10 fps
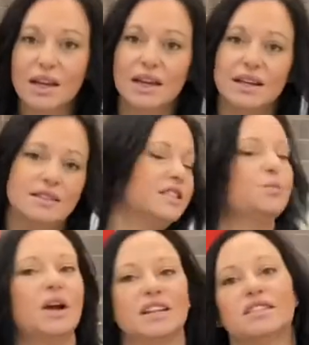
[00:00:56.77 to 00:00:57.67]
This
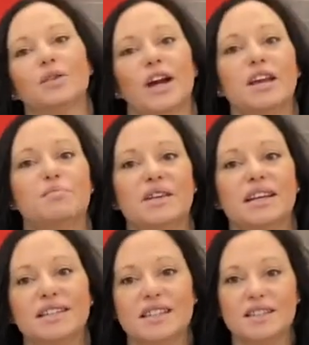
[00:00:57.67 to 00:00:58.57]
bread is great
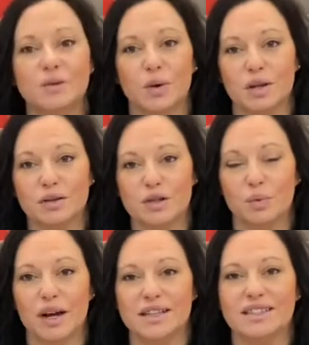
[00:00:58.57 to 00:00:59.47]
because this is one of those
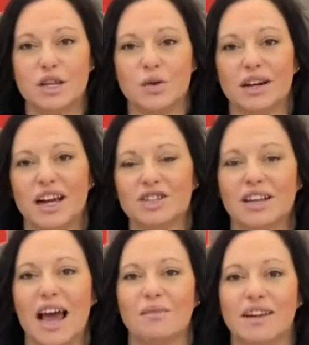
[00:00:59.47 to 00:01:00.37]
breads that you can actually
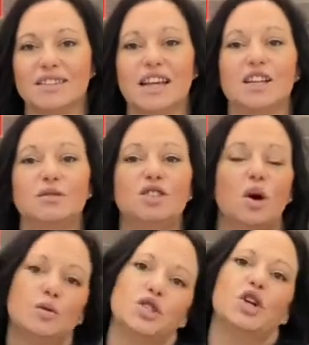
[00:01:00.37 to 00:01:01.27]
have as a
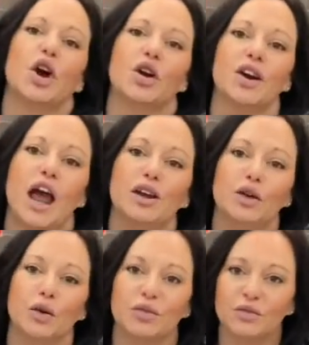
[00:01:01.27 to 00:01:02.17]
dough starter in
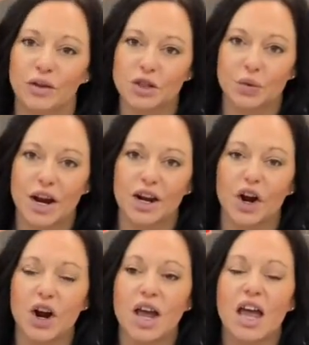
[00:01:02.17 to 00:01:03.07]
your
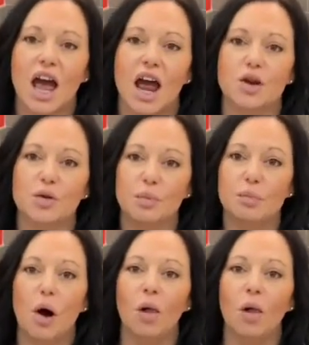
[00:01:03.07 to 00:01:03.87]
refrigerator, and you can pull